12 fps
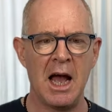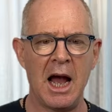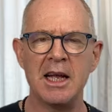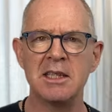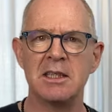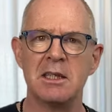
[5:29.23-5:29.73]

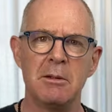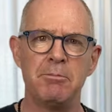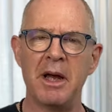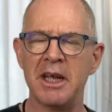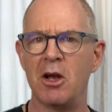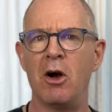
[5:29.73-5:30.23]
And
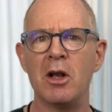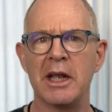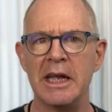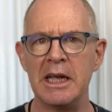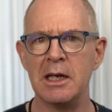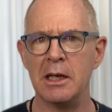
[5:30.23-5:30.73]
my
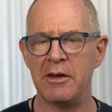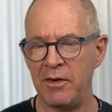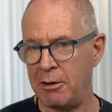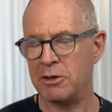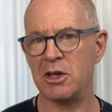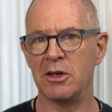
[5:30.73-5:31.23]
colleague, if
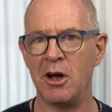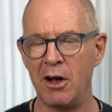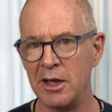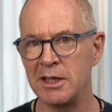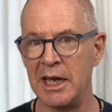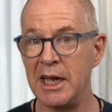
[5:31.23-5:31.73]
I was on
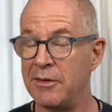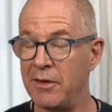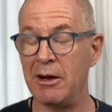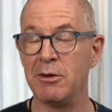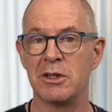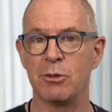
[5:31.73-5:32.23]
holiday, if
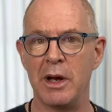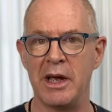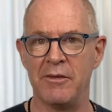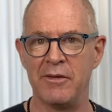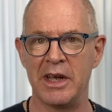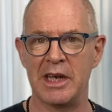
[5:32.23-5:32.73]
I was away
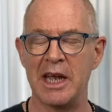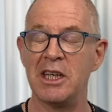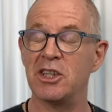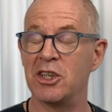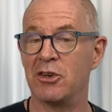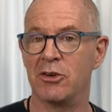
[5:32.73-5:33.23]
on
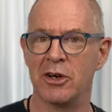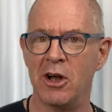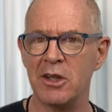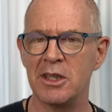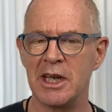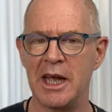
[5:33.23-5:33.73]
vacation or on
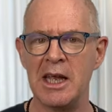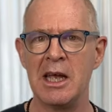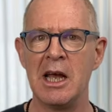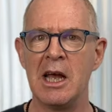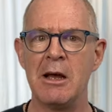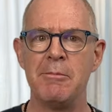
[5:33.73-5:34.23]
holiday,
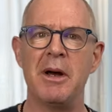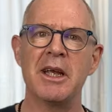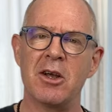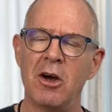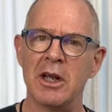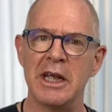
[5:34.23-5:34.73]
my
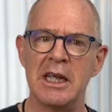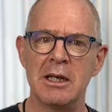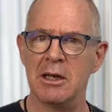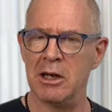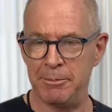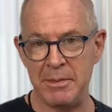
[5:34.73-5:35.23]
colleague
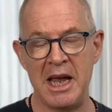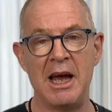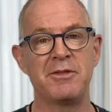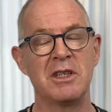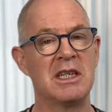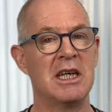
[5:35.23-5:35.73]
may
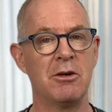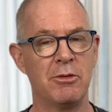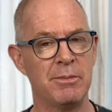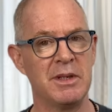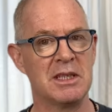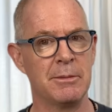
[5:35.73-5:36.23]
have to deal
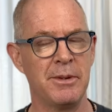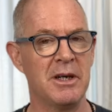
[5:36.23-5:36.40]
with Mr.